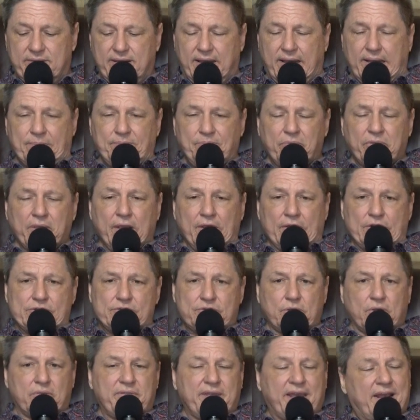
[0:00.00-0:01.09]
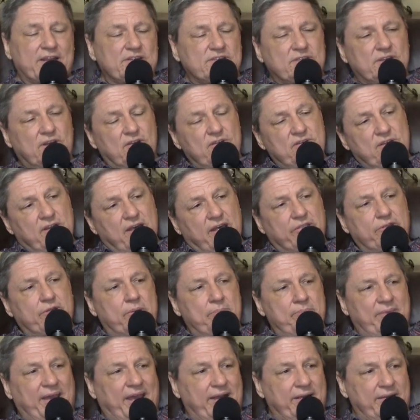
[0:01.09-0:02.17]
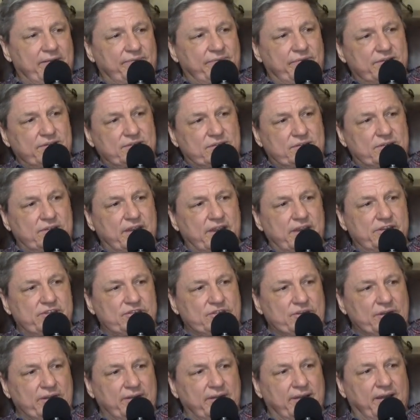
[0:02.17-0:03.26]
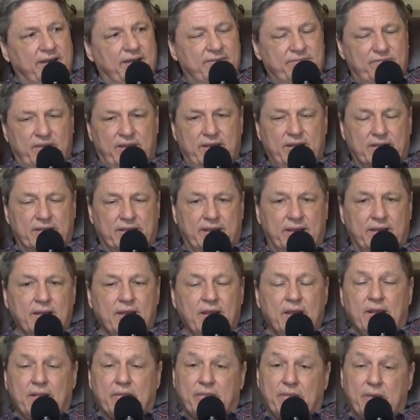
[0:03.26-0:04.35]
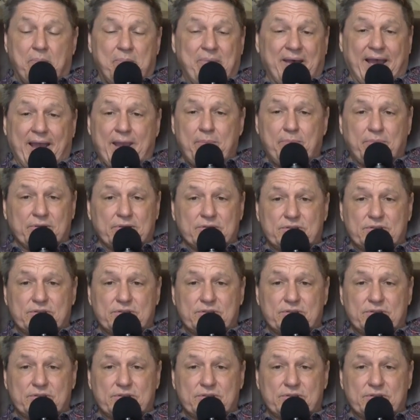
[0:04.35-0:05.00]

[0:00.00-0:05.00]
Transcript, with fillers: uh, so that's another manifestation of healing. The Bible